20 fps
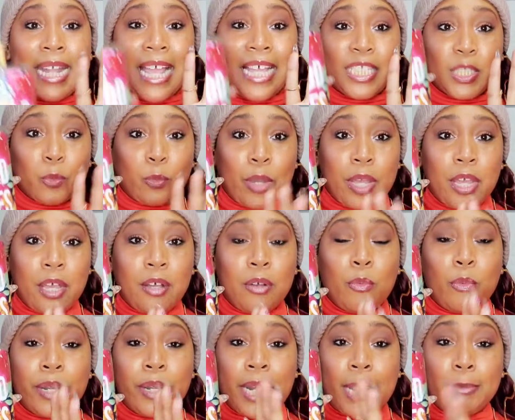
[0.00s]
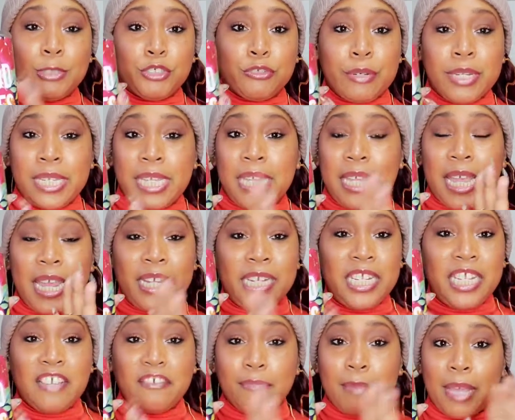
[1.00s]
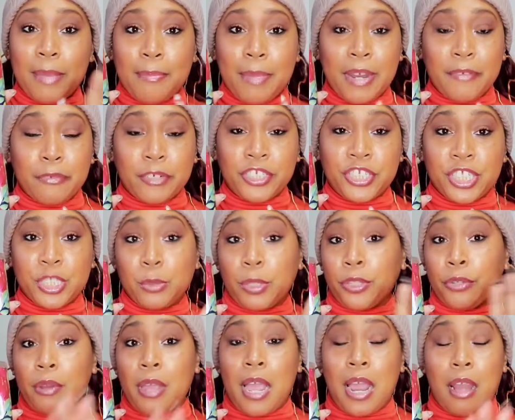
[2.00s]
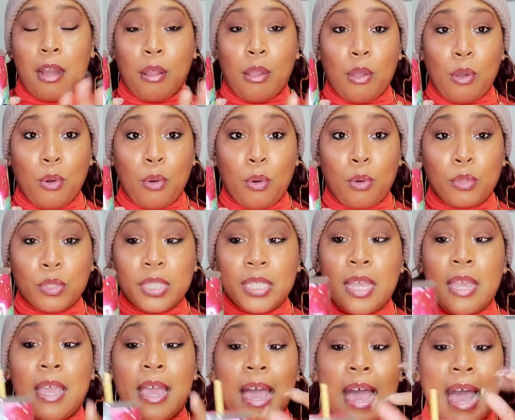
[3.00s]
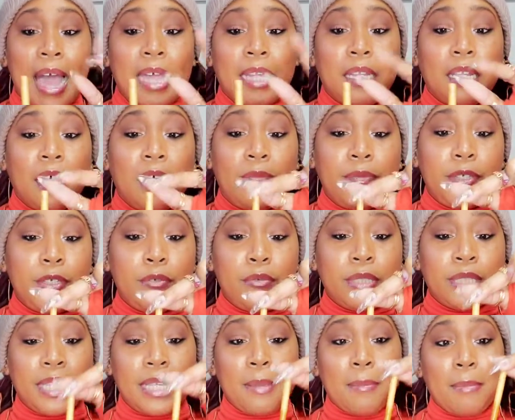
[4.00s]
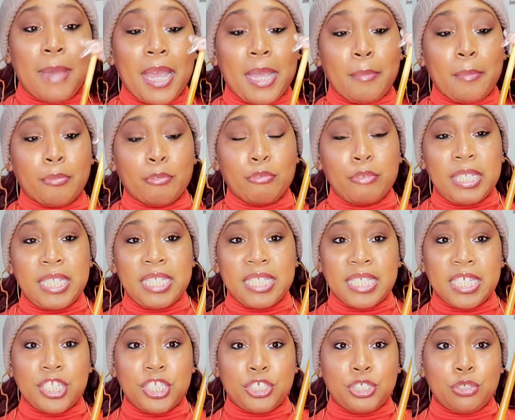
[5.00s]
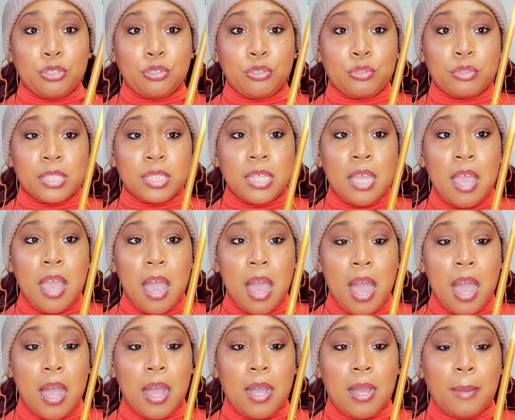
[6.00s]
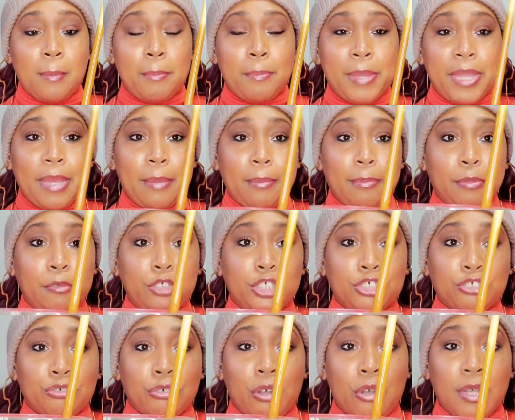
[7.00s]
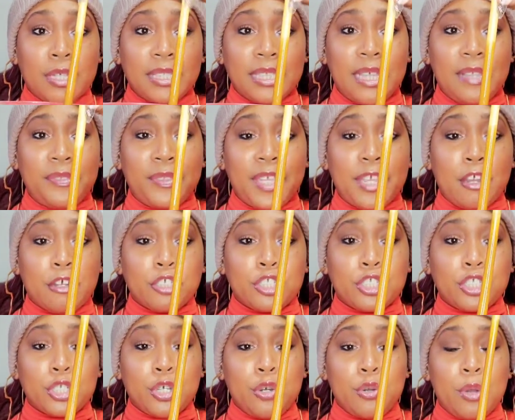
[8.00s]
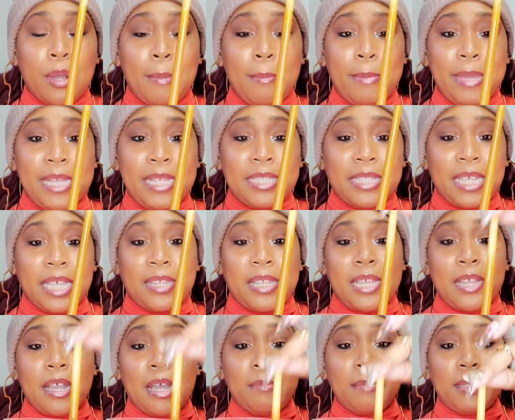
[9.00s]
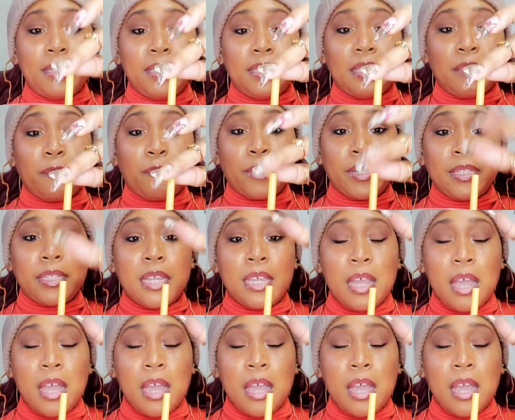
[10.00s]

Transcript: as well. When I'm drinking any of my beverages, whether hot or cold, I love using my BRIUT Essentials bamboo straws, and they are so amazing, and they come in different